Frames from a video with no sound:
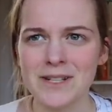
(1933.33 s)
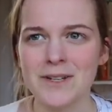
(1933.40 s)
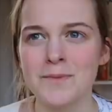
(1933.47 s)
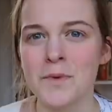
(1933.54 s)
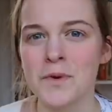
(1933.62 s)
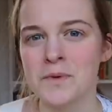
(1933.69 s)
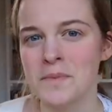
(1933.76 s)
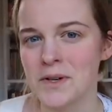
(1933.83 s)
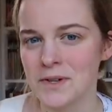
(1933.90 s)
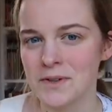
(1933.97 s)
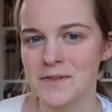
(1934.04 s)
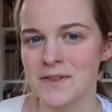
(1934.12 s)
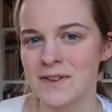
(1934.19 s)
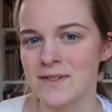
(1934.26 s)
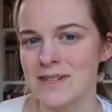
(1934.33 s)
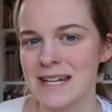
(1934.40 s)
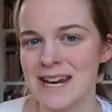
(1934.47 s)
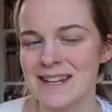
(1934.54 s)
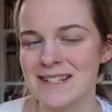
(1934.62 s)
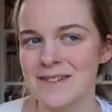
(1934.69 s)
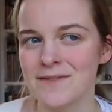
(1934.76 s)
do more book review
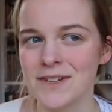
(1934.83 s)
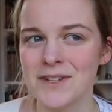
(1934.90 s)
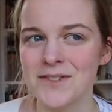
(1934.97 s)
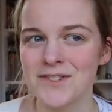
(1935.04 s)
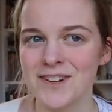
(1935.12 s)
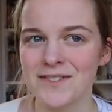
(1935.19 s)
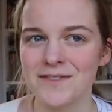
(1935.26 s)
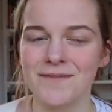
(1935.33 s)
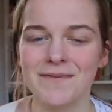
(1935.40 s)
videos in future, if